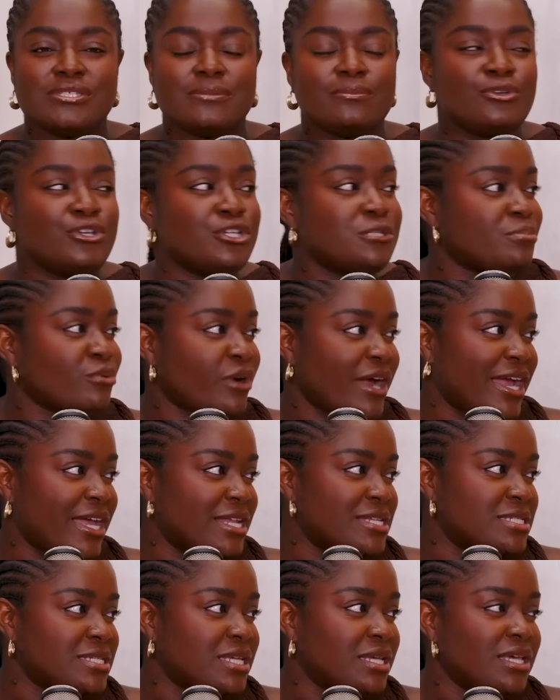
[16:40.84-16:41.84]
some good
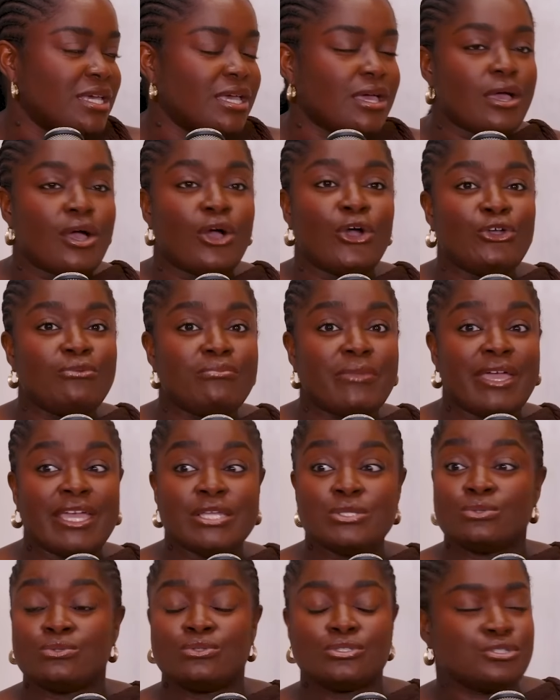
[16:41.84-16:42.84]
bread, homemade
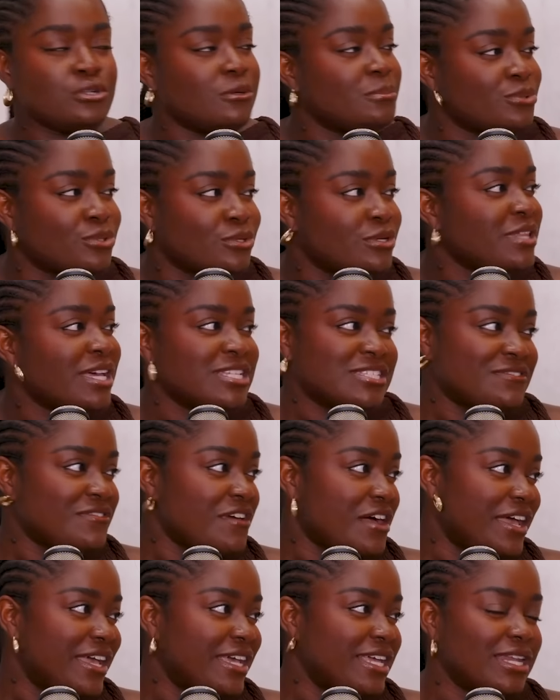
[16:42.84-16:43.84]
or shop bought, that's
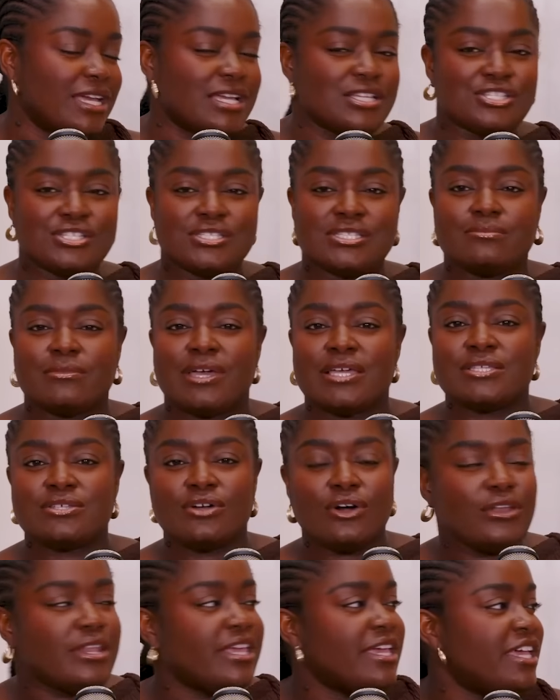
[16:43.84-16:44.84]
fine. And just some nice
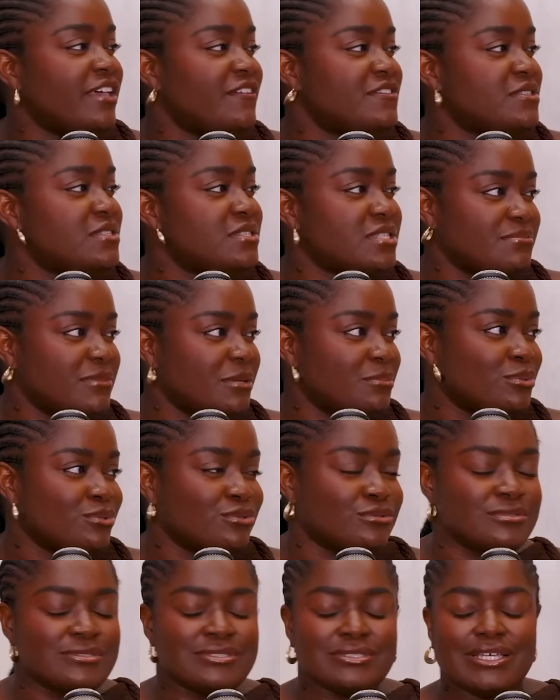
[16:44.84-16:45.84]
olives and some
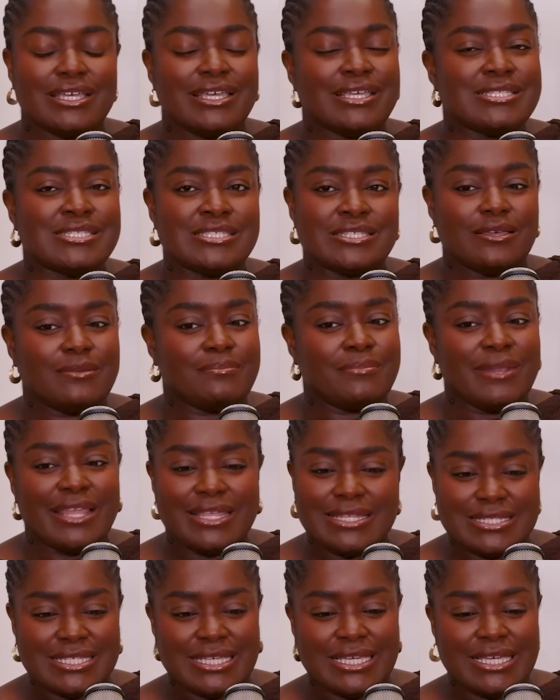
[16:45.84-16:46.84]
nibbles is
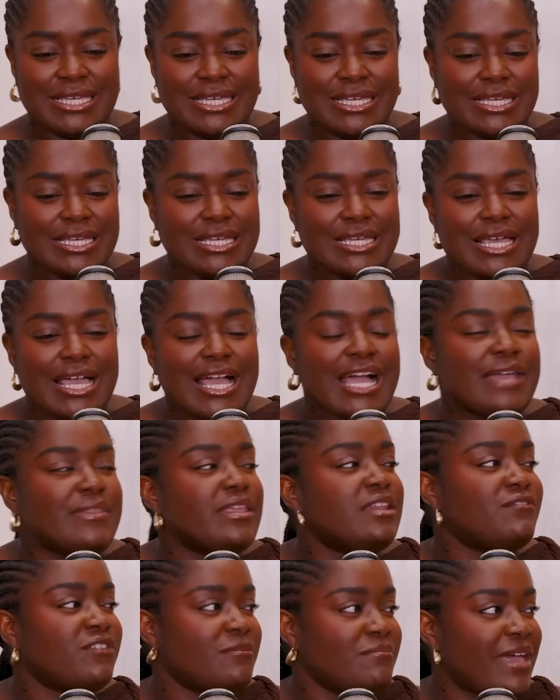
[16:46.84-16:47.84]
plenty. And then
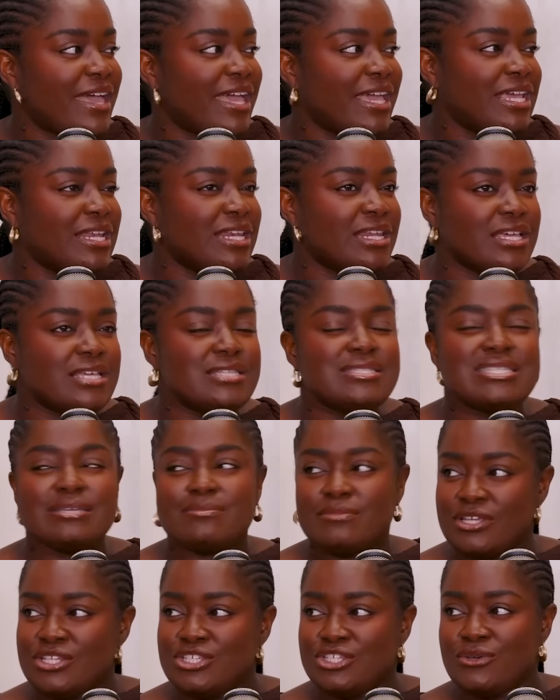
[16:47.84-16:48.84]
for main,
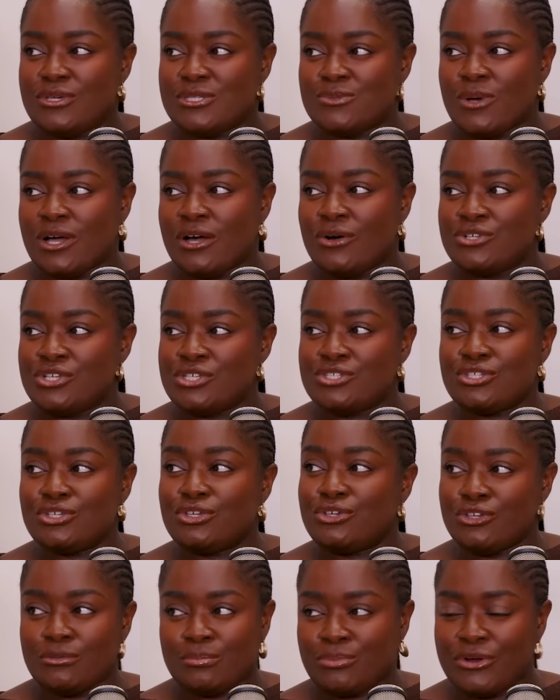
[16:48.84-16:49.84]
similar to you as well, just a
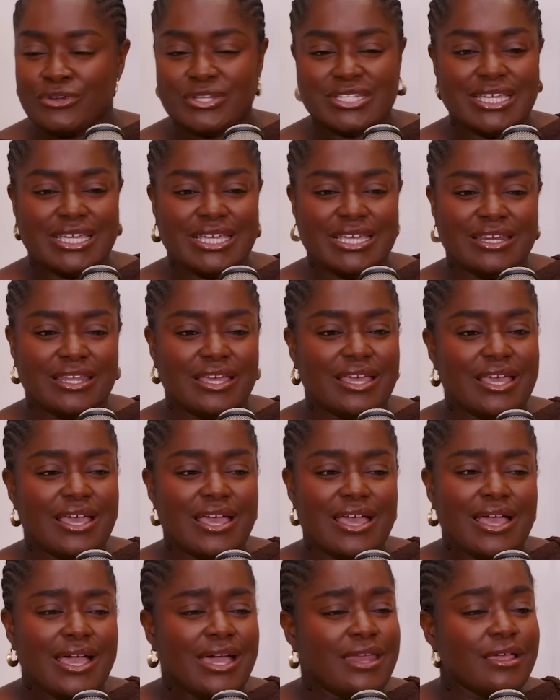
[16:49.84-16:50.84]
good protein
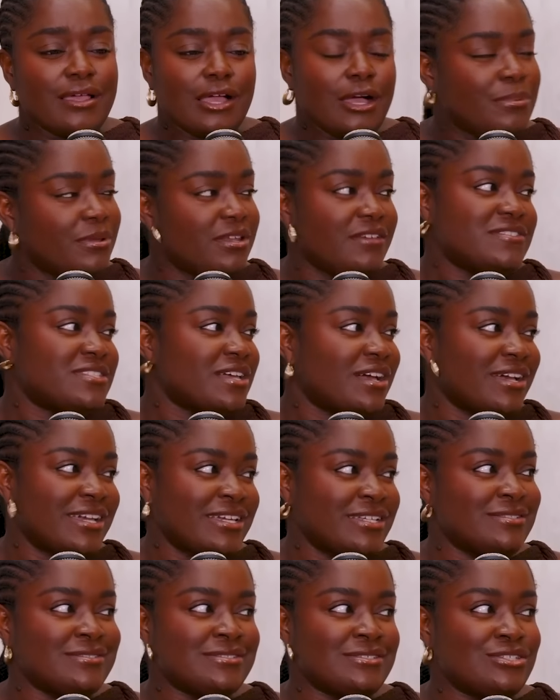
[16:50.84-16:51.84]
and a couple of
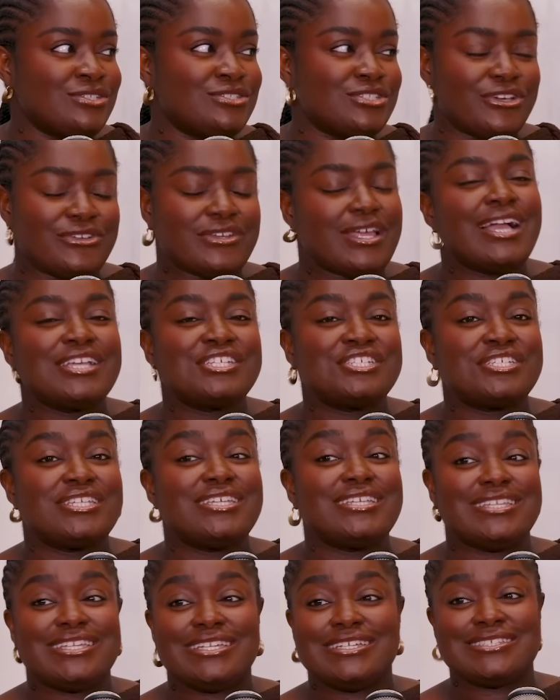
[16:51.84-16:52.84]
sides. You don't actually
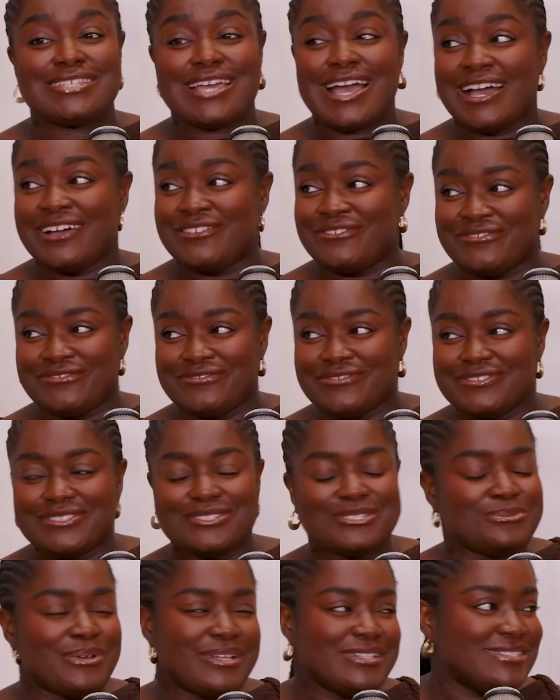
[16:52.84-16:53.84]
need to have
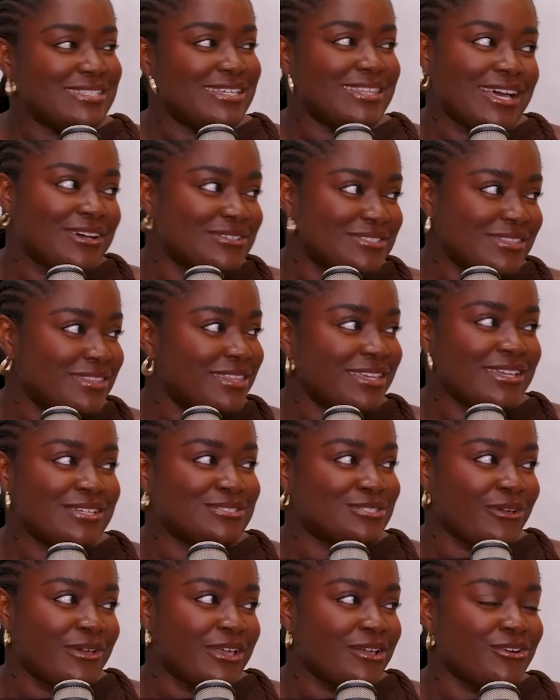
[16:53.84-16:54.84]
20,000 things
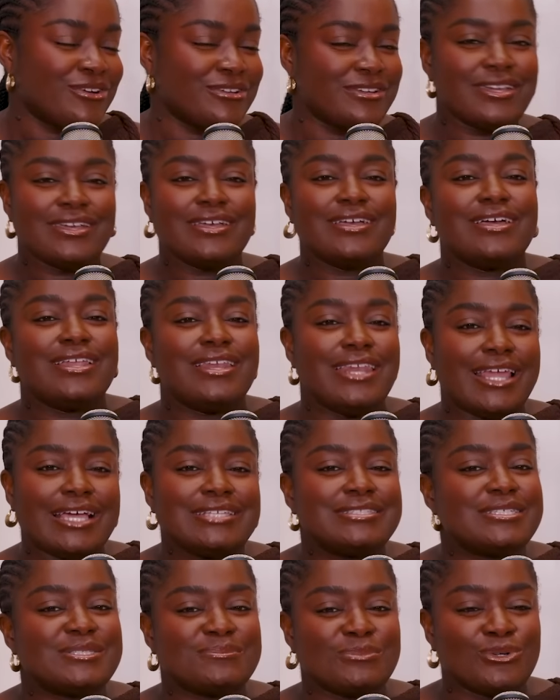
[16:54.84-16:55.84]
going on.
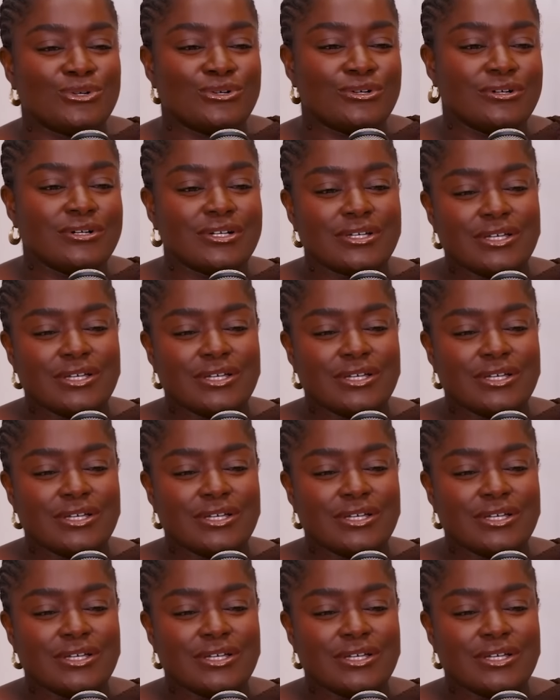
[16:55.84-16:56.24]
Less is more.